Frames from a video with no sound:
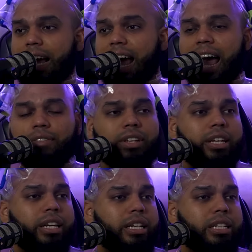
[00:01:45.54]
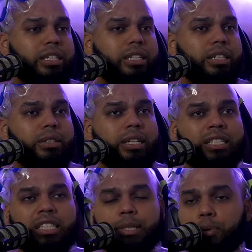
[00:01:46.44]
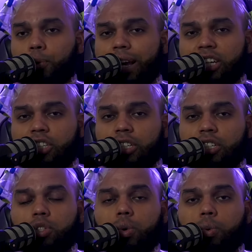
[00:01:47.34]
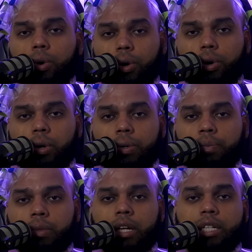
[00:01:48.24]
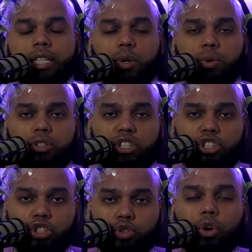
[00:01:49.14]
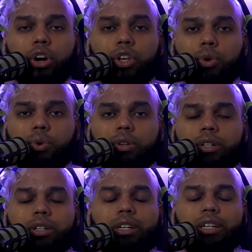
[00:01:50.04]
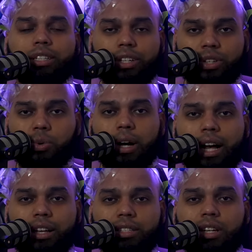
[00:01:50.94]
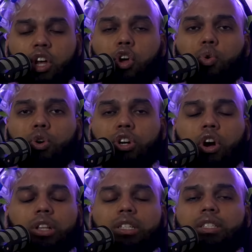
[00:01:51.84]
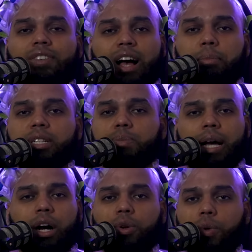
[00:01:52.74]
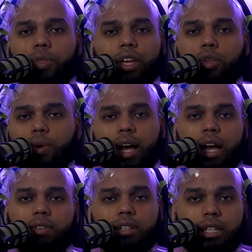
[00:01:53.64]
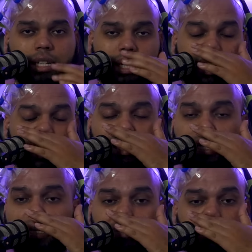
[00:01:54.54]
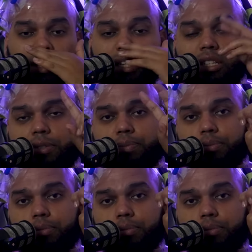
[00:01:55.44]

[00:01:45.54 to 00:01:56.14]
advocate inspiration in the world. They will destroy you in the U.S. regardless of how much power you think you have. And um, his